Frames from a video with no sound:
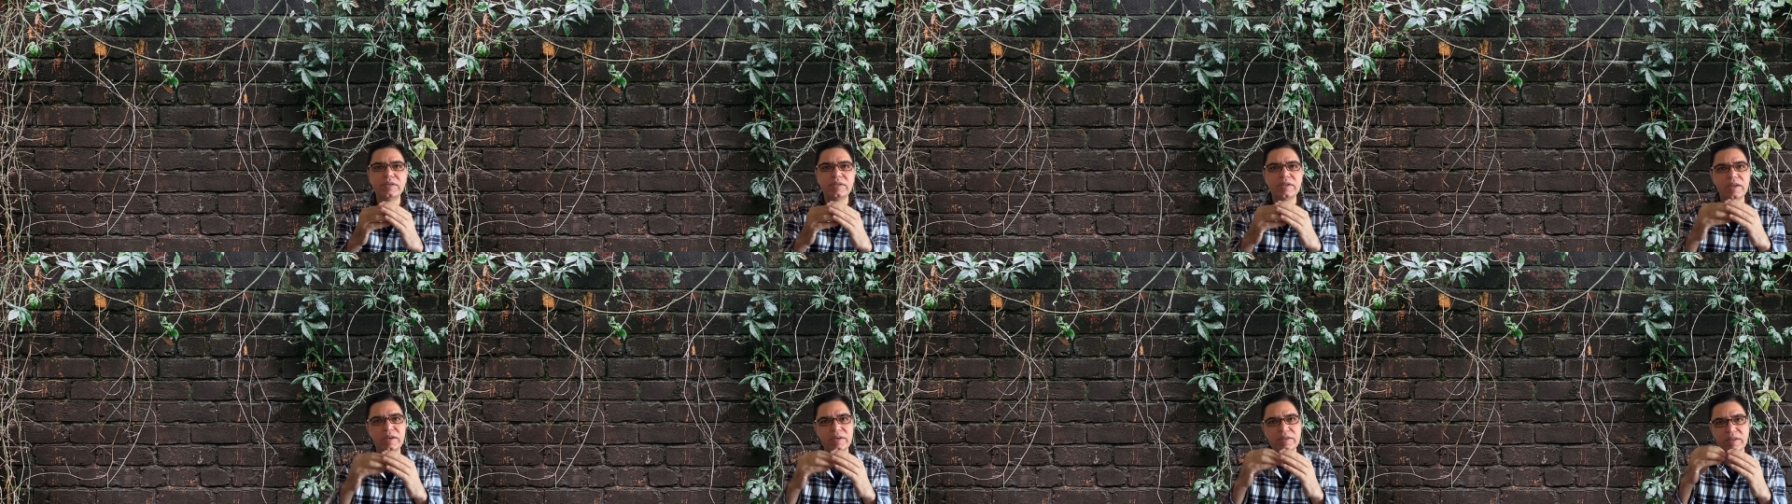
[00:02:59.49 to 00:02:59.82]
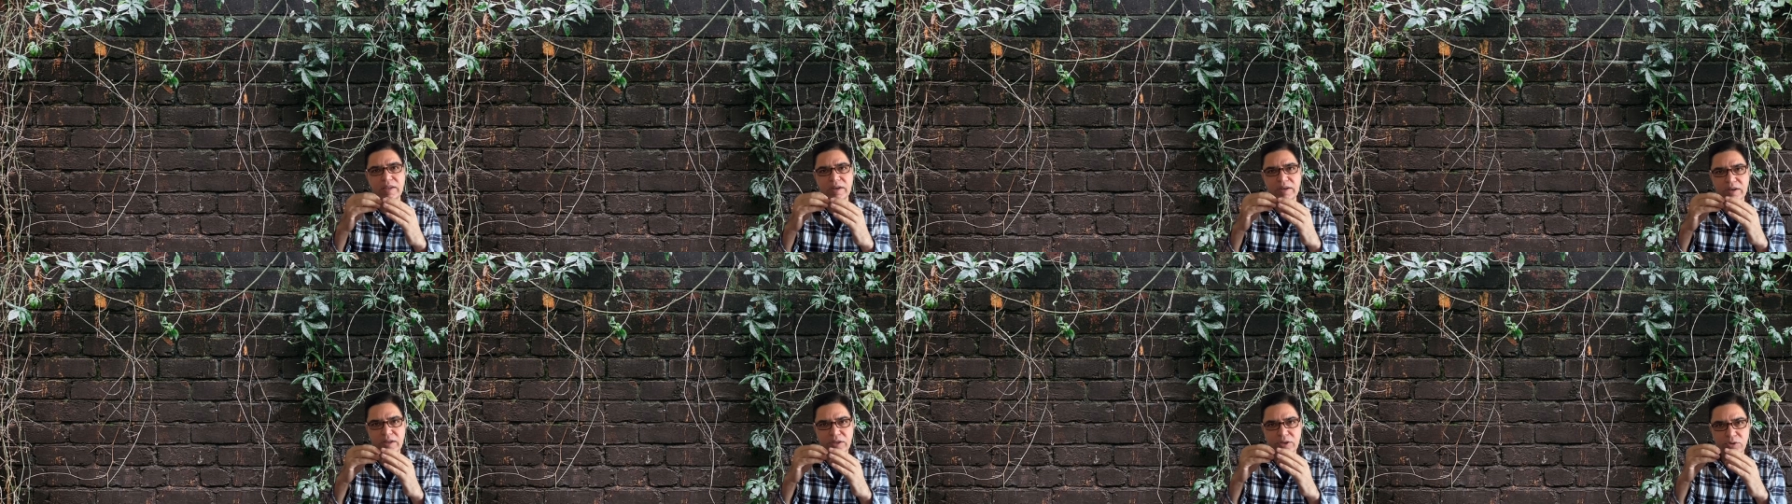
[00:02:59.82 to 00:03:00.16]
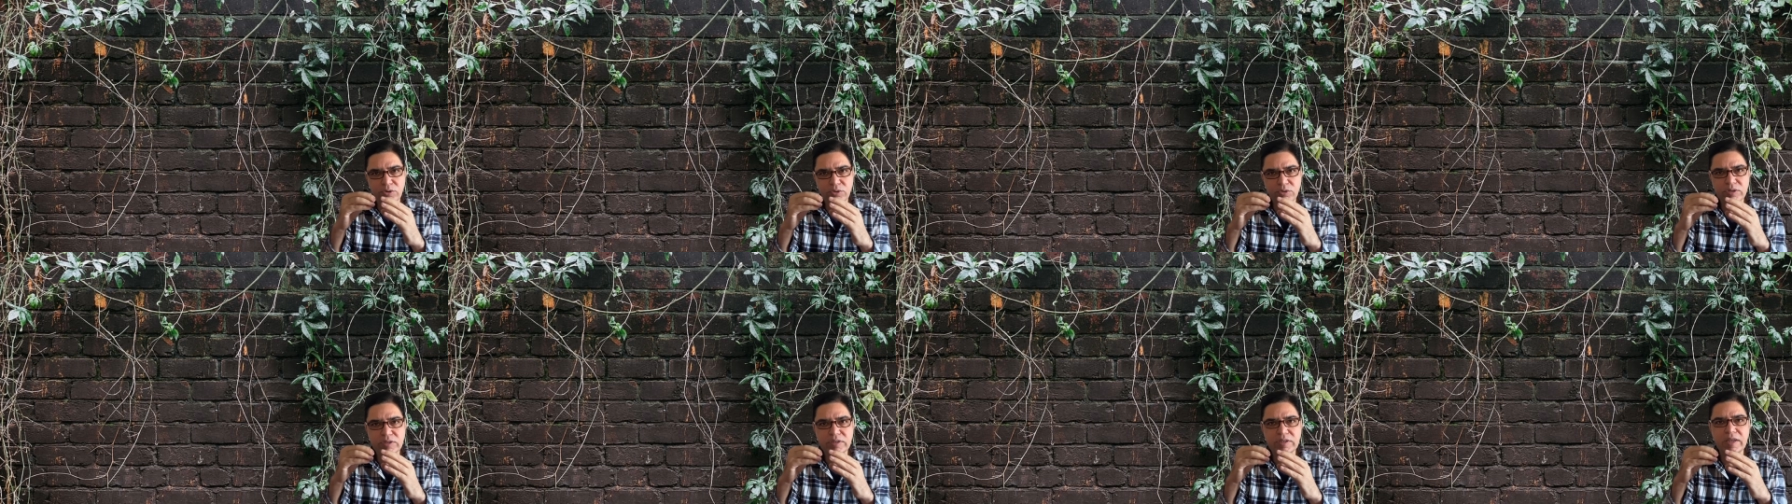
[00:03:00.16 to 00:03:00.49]
and then, like, you
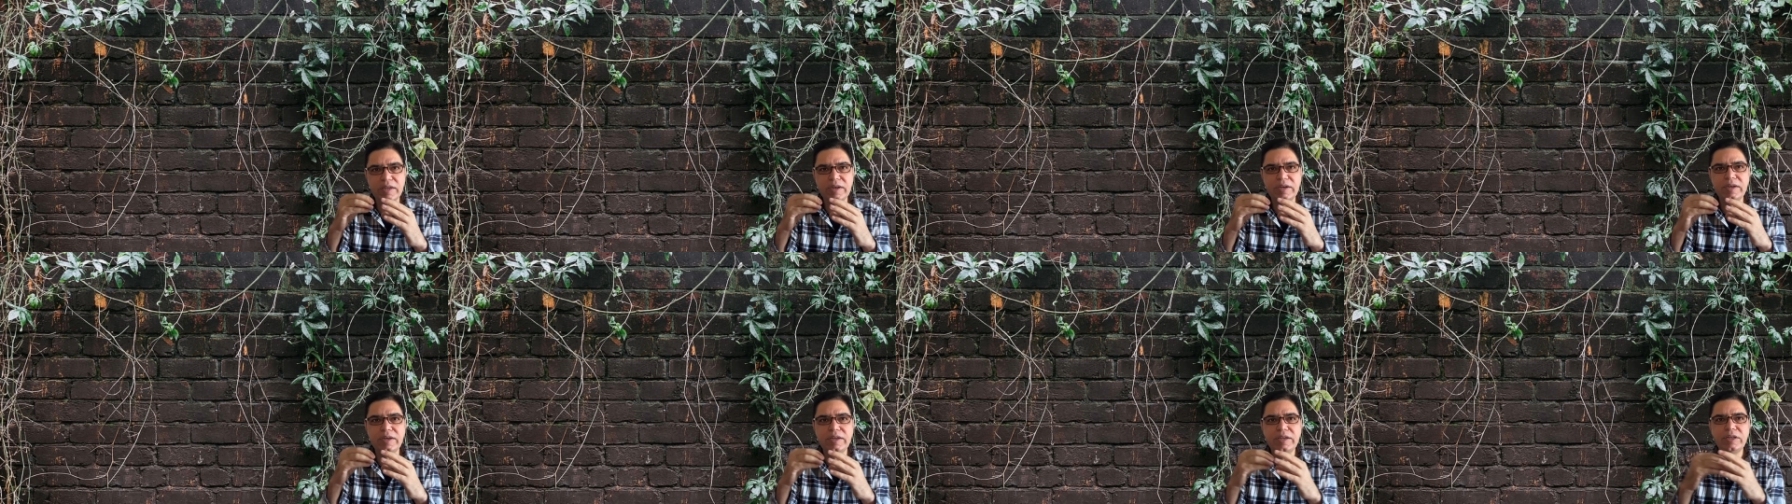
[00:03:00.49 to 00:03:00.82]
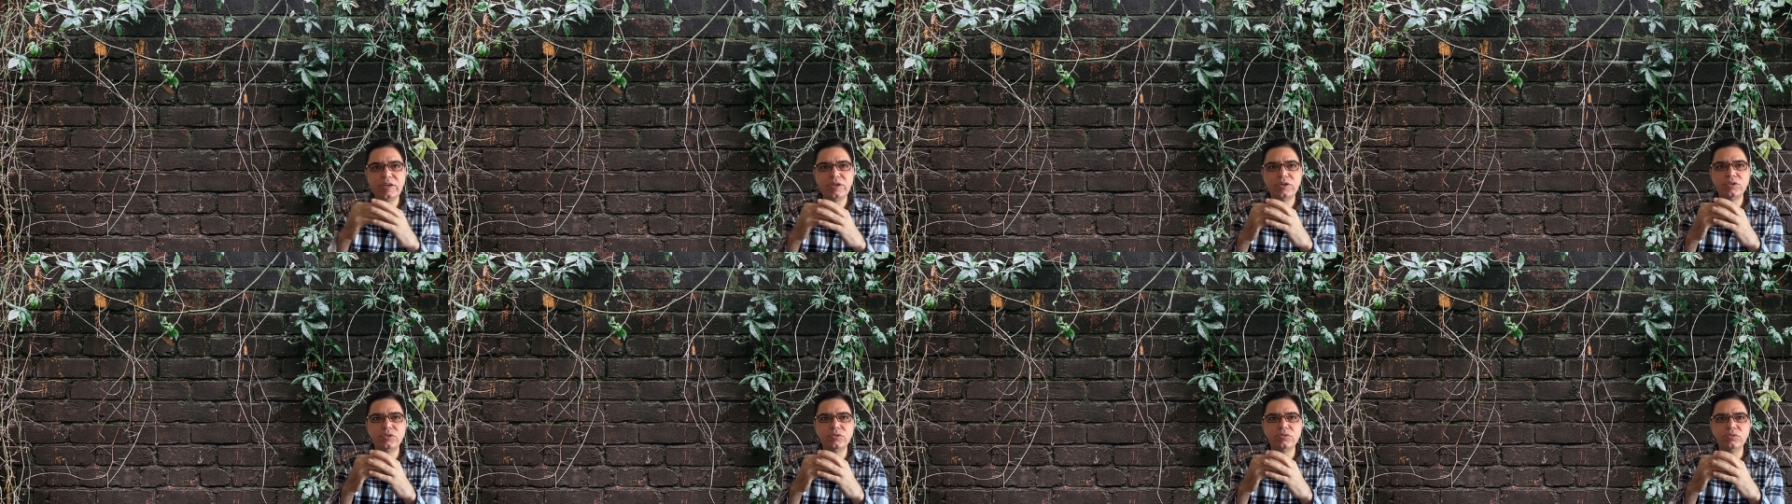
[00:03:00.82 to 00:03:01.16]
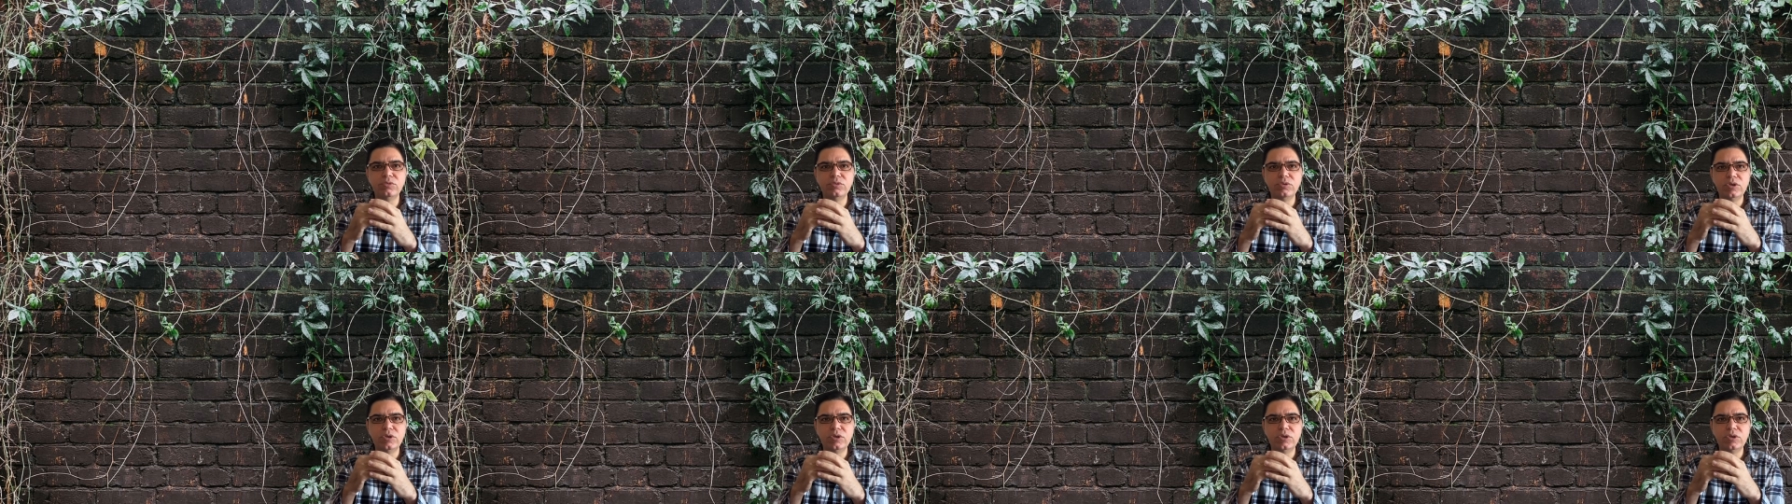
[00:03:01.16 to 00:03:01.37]
know, it can lead to